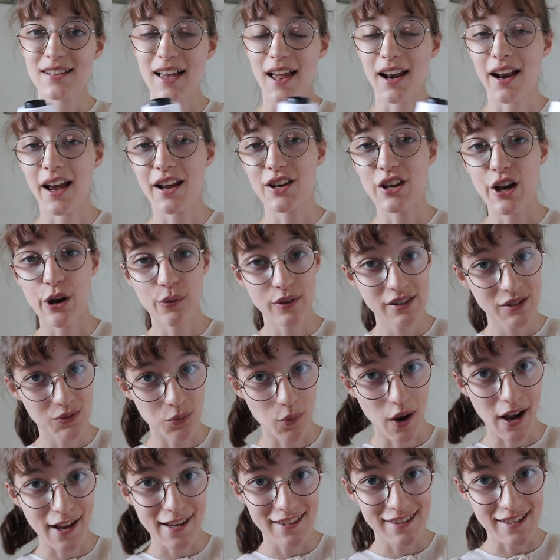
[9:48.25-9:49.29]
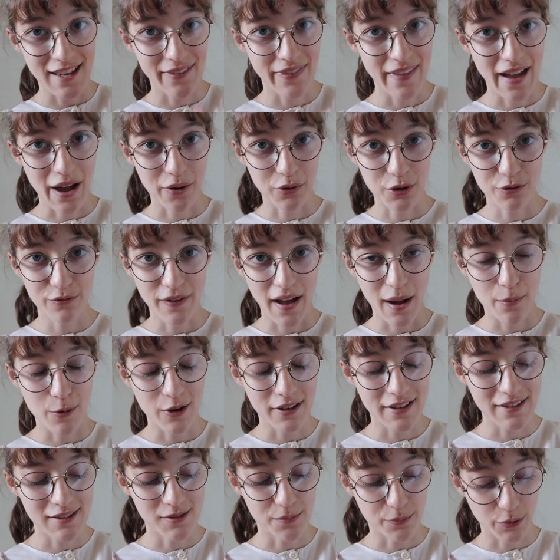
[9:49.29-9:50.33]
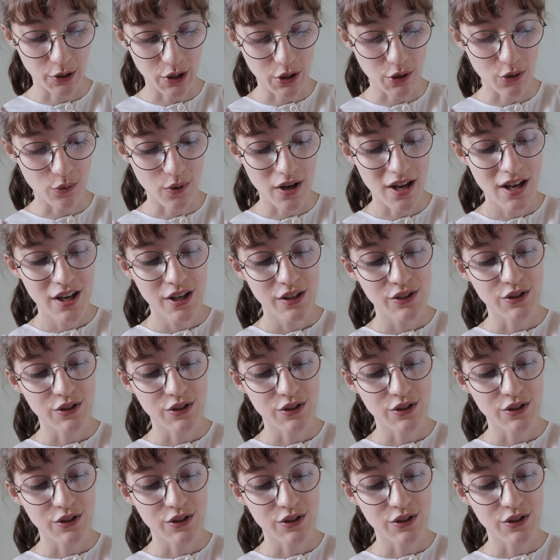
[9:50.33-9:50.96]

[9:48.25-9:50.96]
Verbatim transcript: and I know it's white and the outer fabric is blue,